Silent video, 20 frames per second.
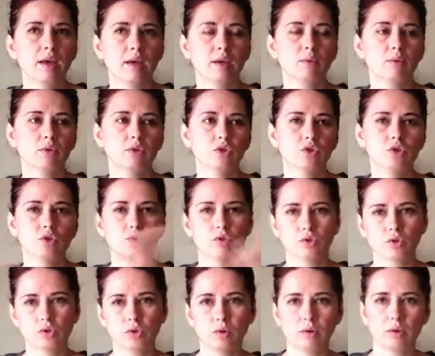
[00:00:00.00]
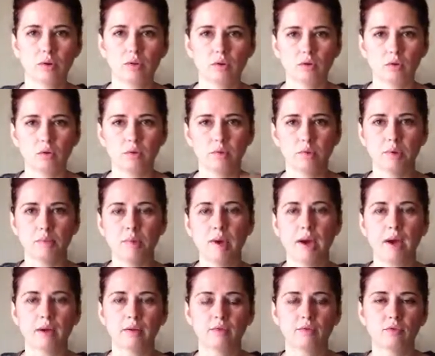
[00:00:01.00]
it would just totally throw me
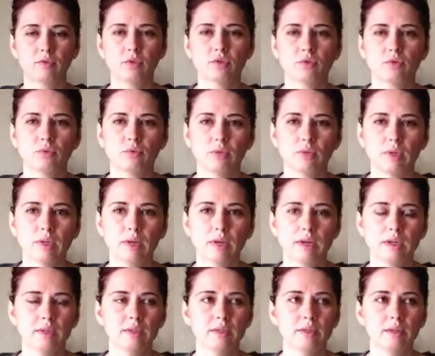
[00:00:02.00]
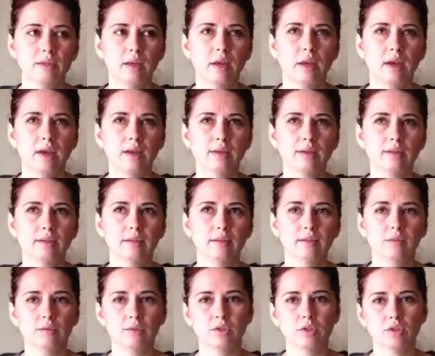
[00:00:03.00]
back for 2-3 days, and
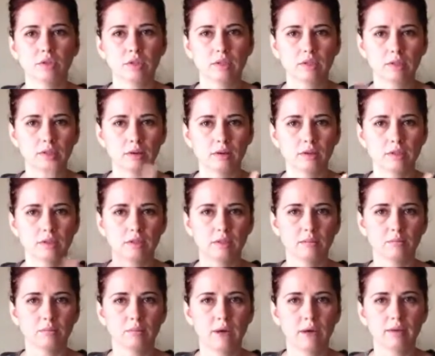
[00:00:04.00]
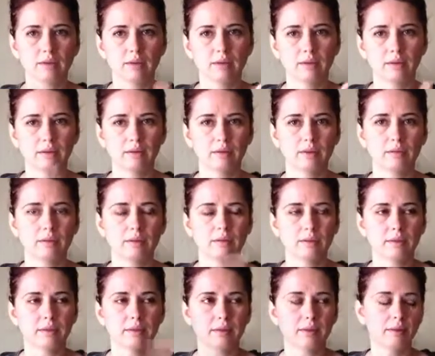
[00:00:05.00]
it was just this constant back, you
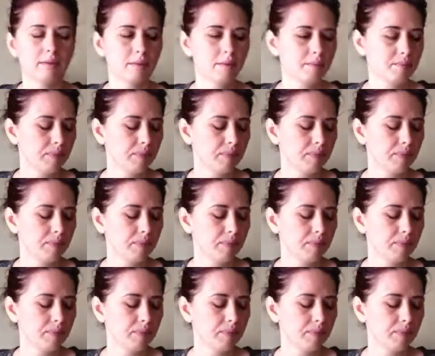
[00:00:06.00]
know,